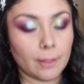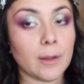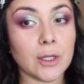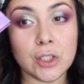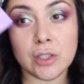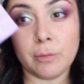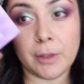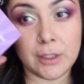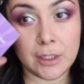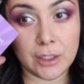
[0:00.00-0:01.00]
I'm gonna jump
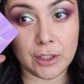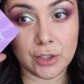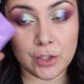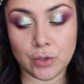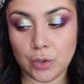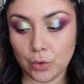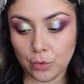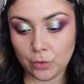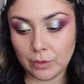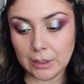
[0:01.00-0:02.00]

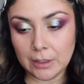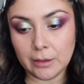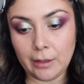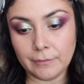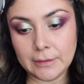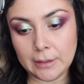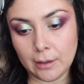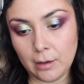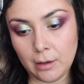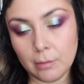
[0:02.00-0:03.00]
into the
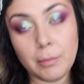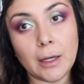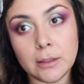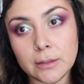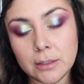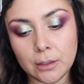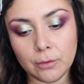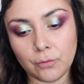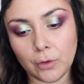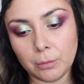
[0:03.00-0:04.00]
Lovesick palette
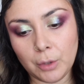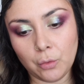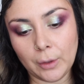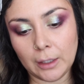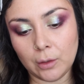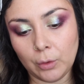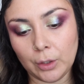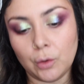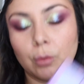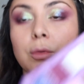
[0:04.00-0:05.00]
from Wicked
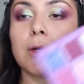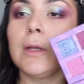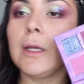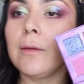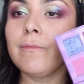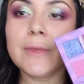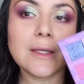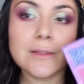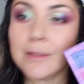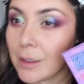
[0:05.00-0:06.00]
Widow Beauty.
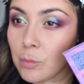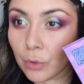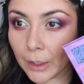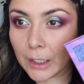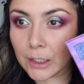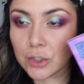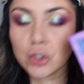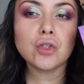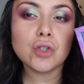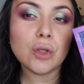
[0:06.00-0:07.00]
Same brand,
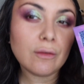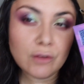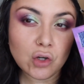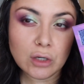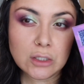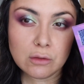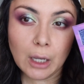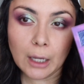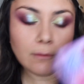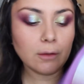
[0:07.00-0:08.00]
so I figured it's okay.